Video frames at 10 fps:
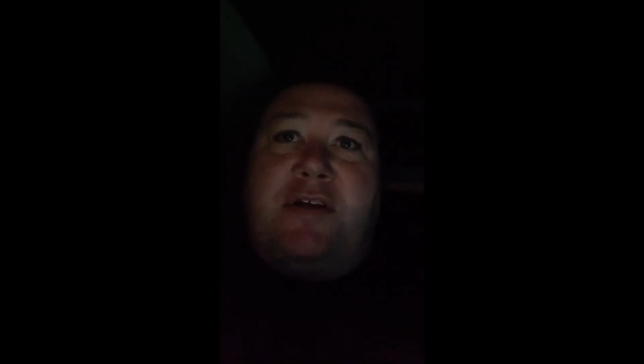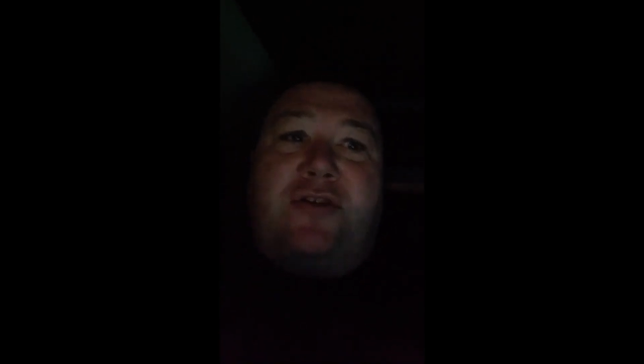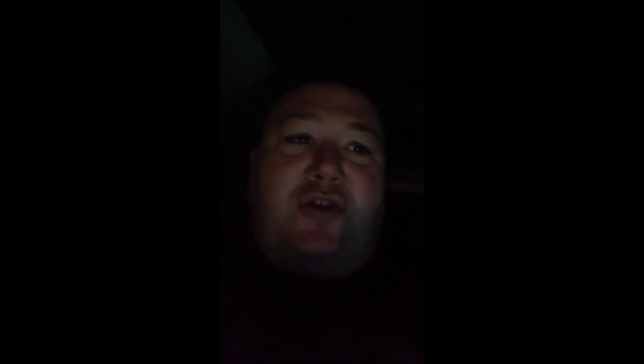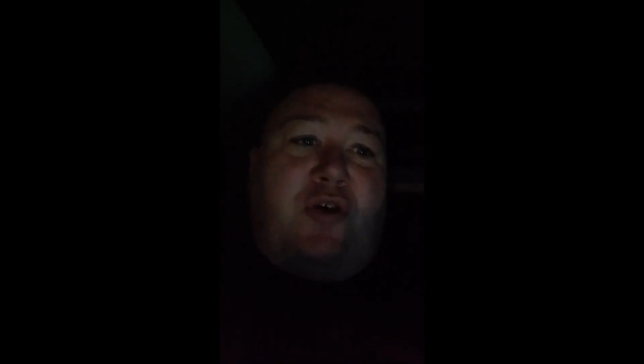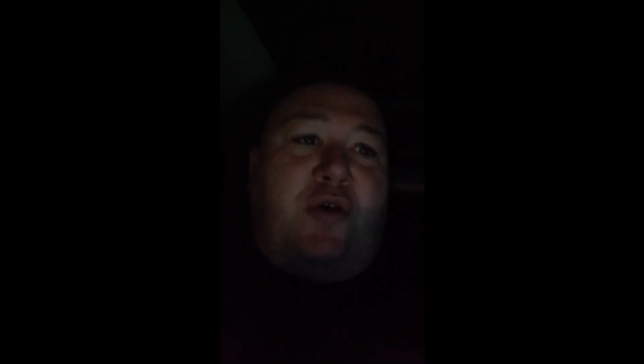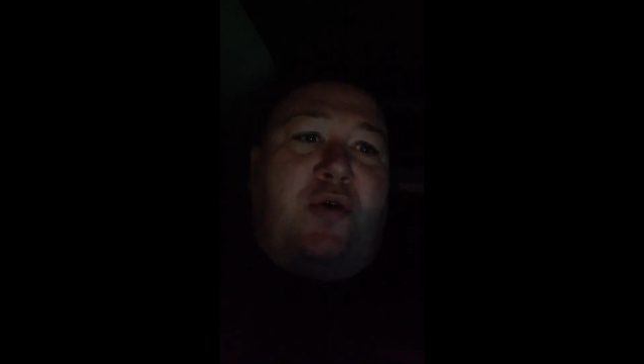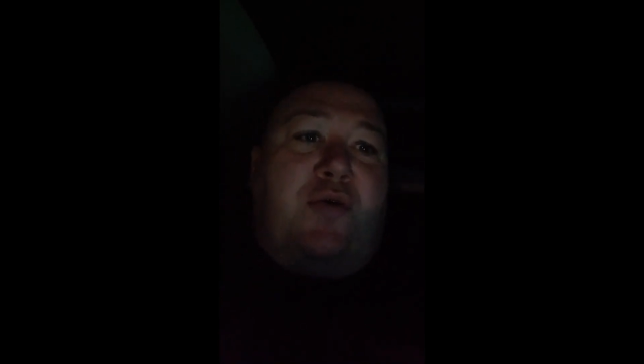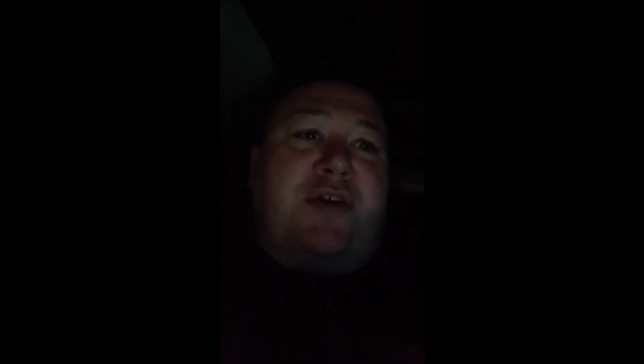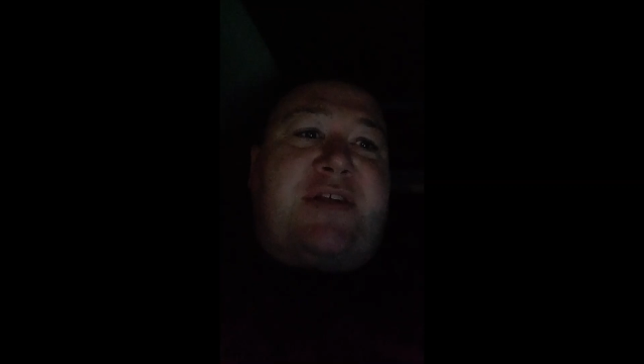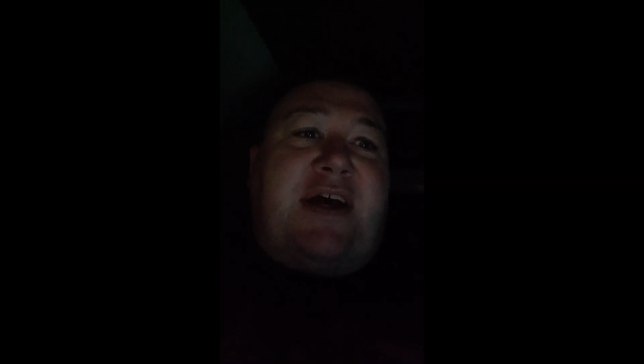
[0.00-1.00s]
So
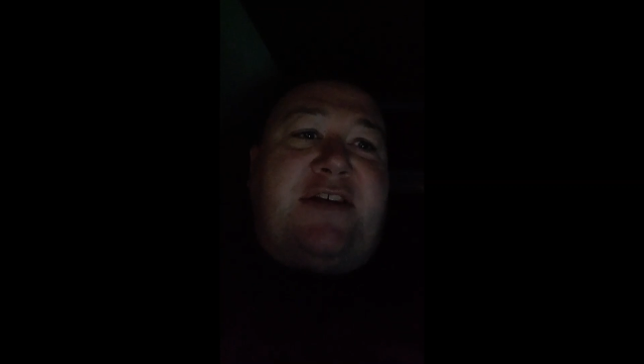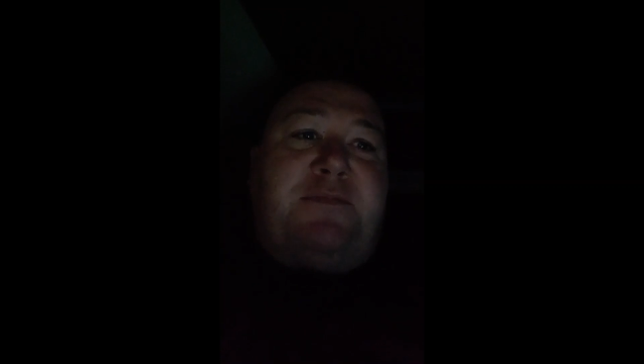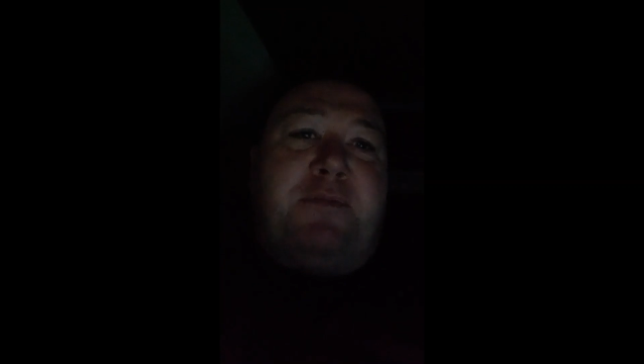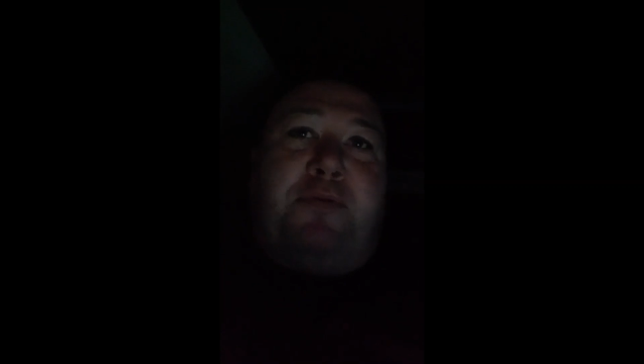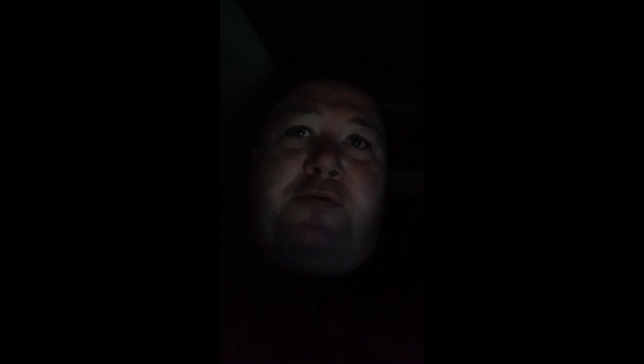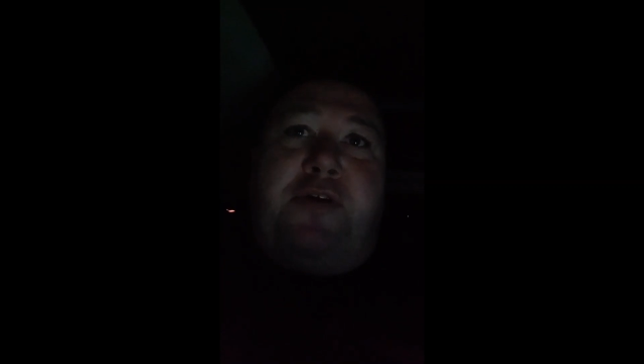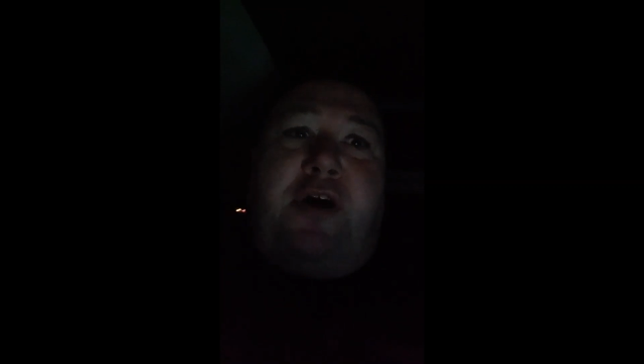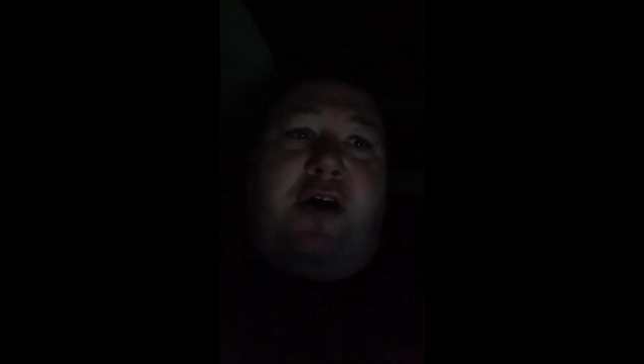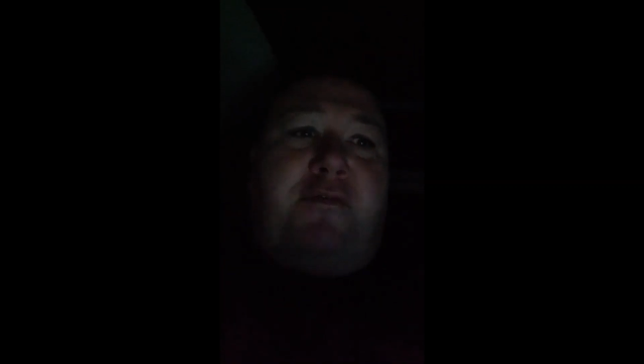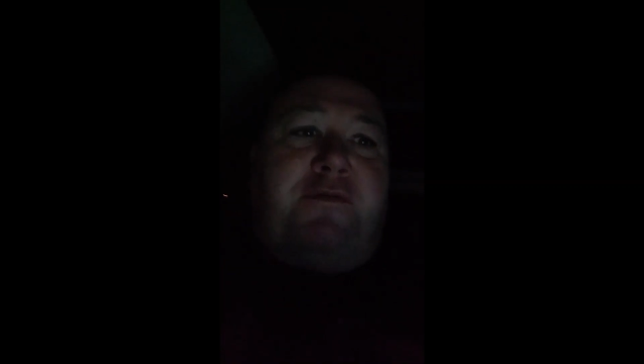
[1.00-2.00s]
this has me pulling
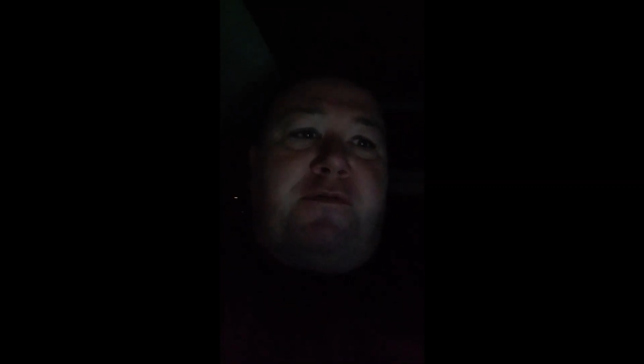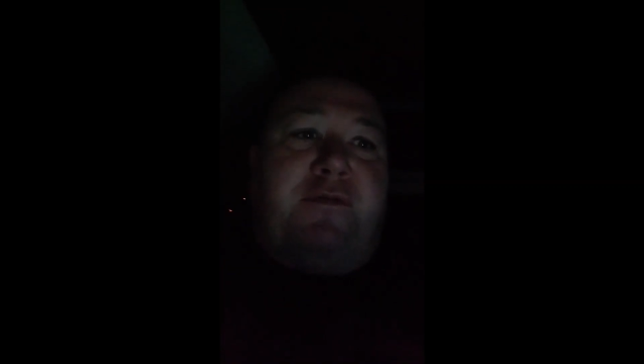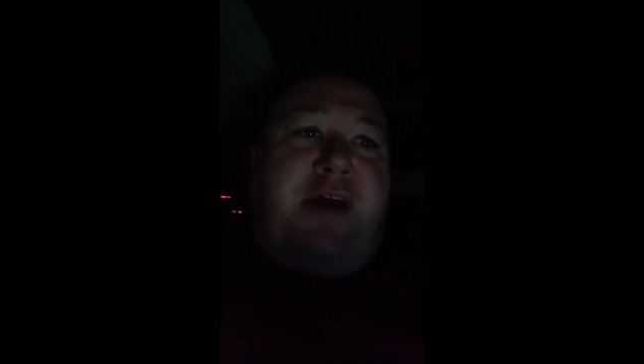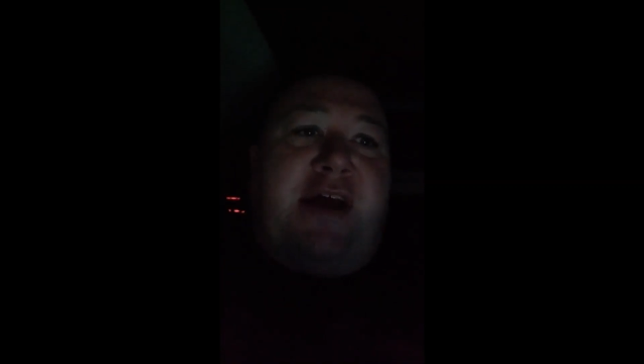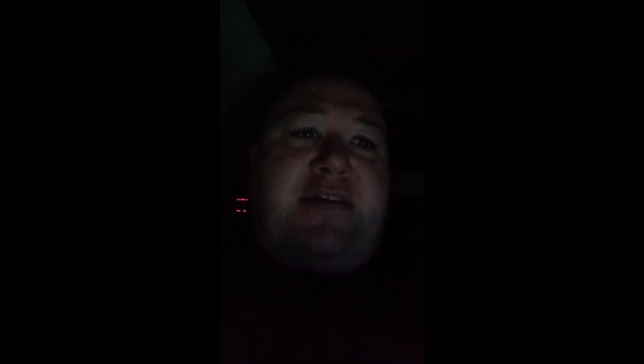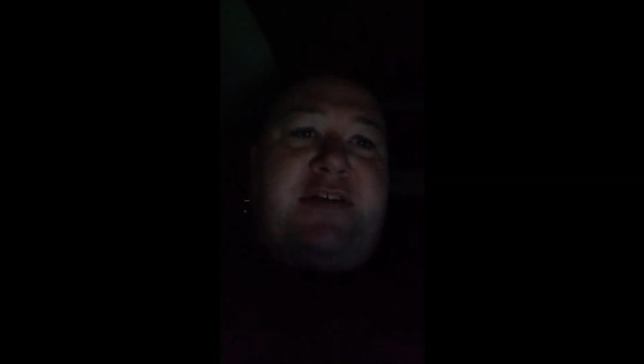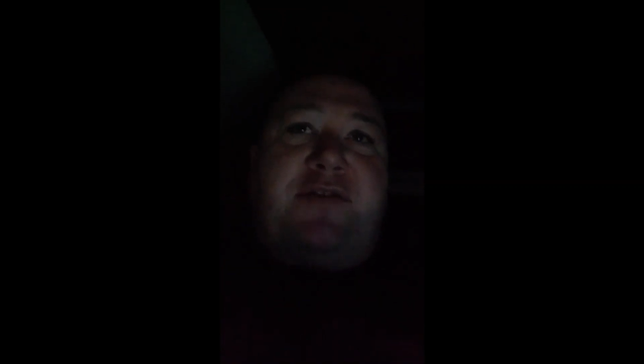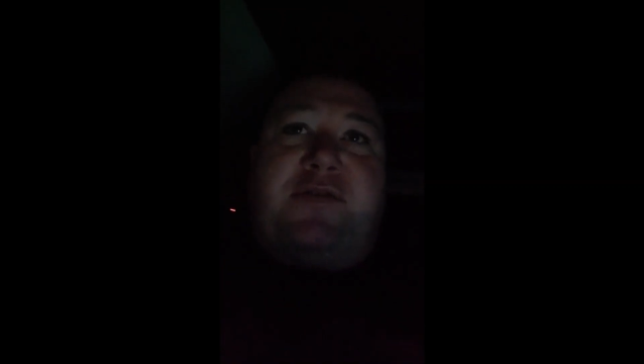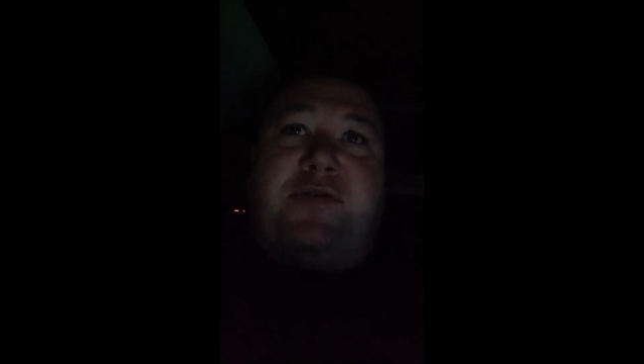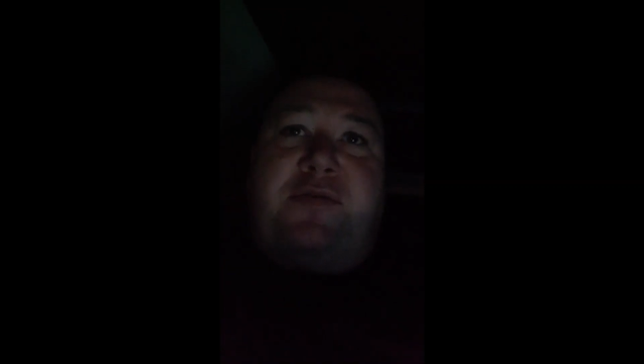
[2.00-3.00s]
off exit
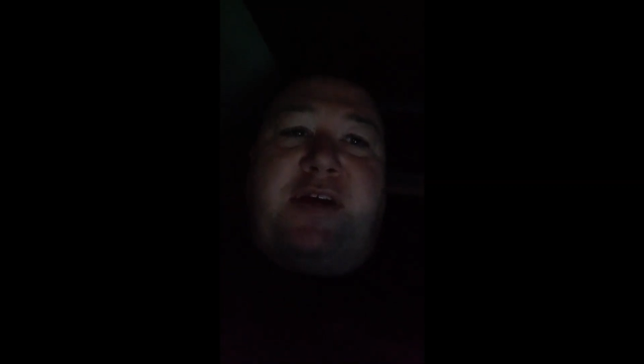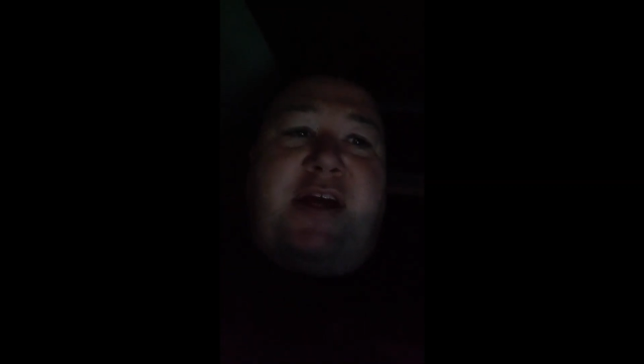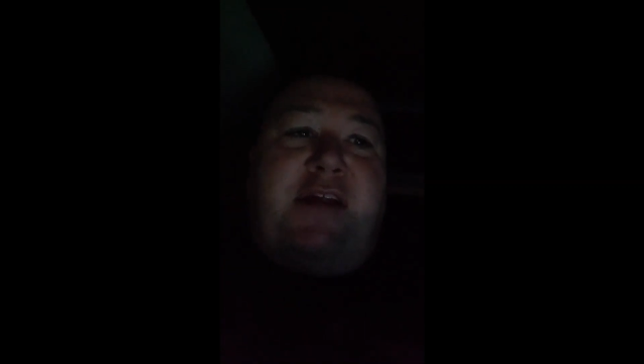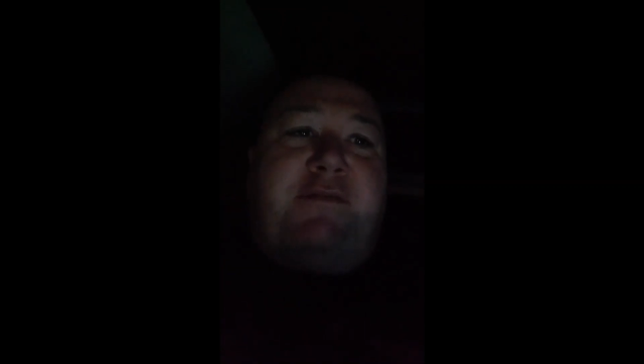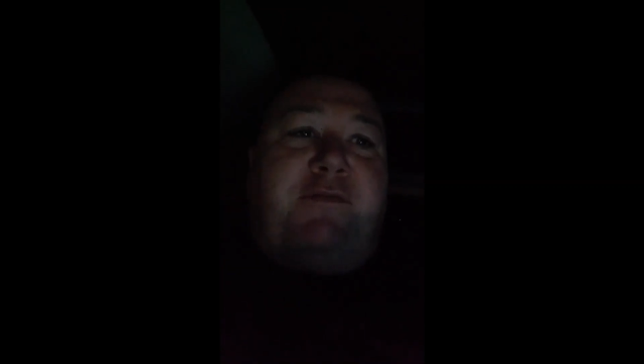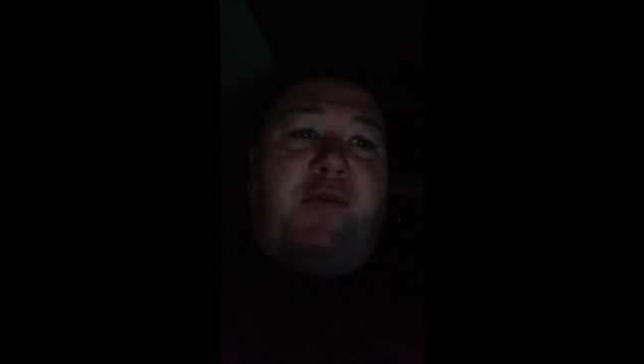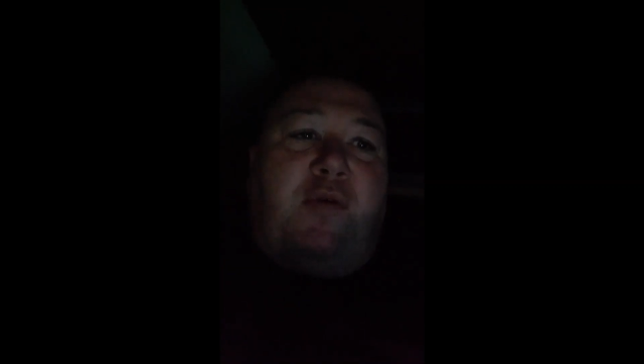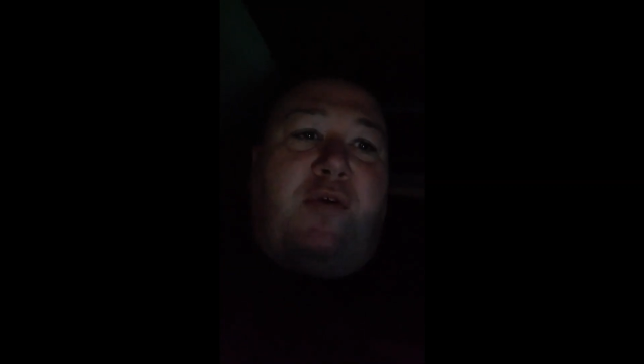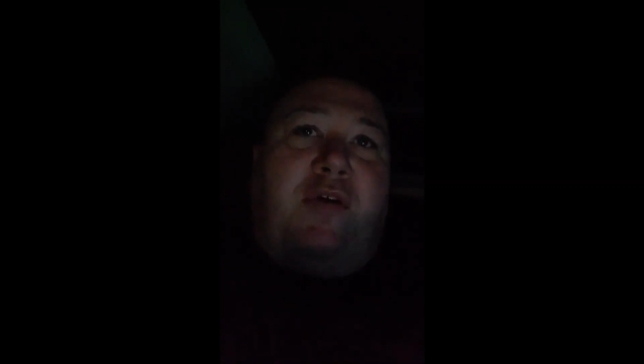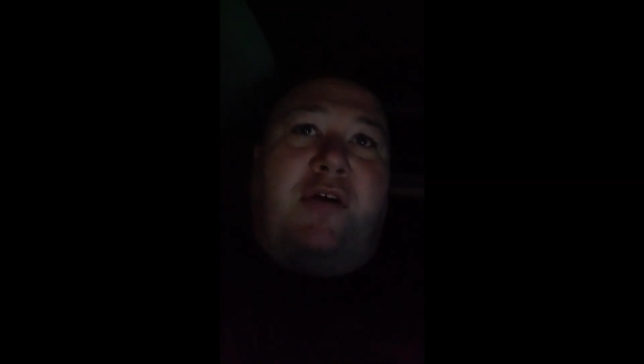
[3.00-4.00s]

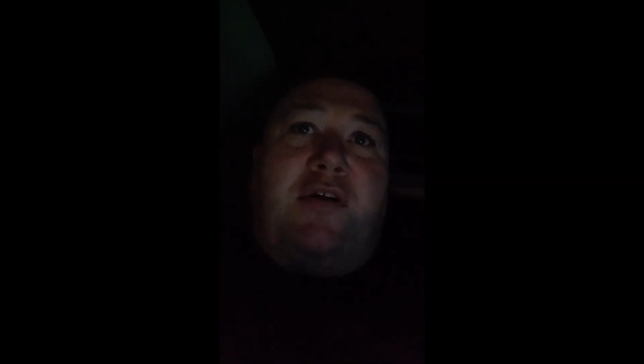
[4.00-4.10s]
384